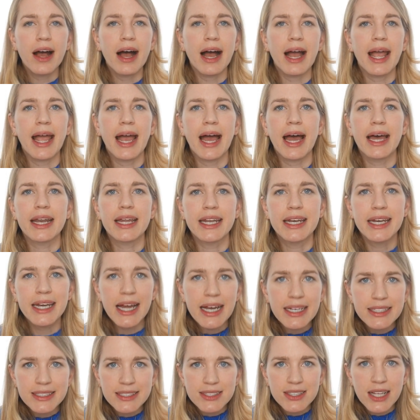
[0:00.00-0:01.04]
I had a
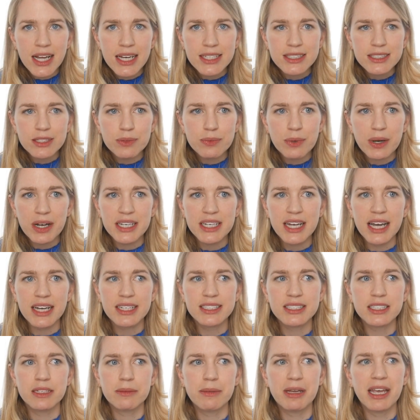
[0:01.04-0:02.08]
nice glass of wine
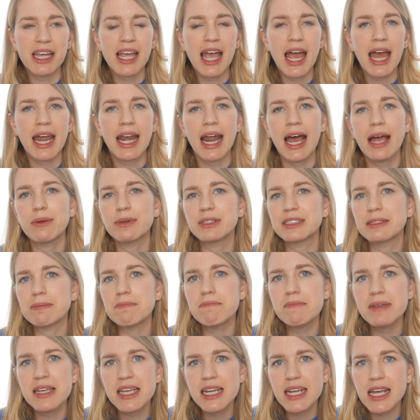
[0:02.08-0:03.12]
next to me, and I was
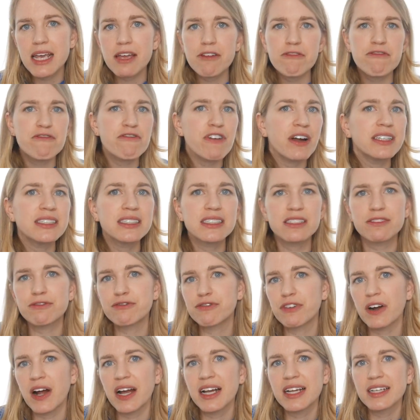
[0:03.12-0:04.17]
meeting friends of
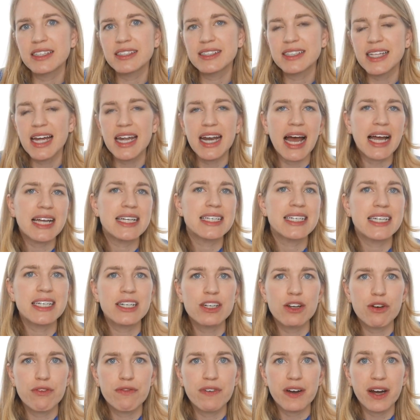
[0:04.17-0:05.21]
friends that I
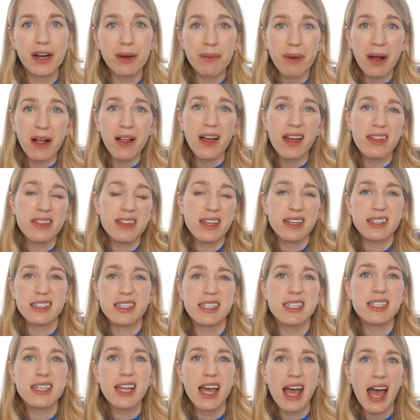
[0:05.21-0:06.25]
didn't know very well and that
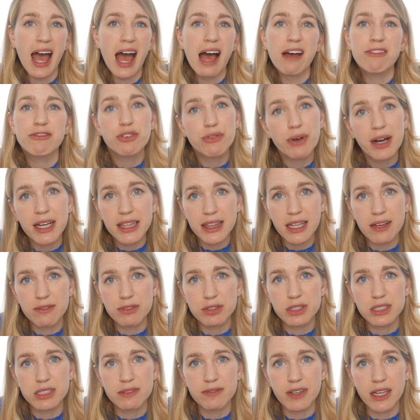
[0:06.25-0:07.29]
didn't have great
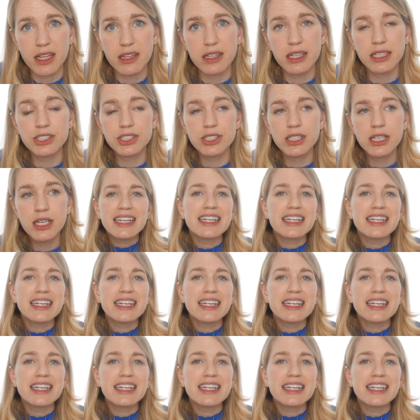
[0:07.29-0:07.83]
levels of English.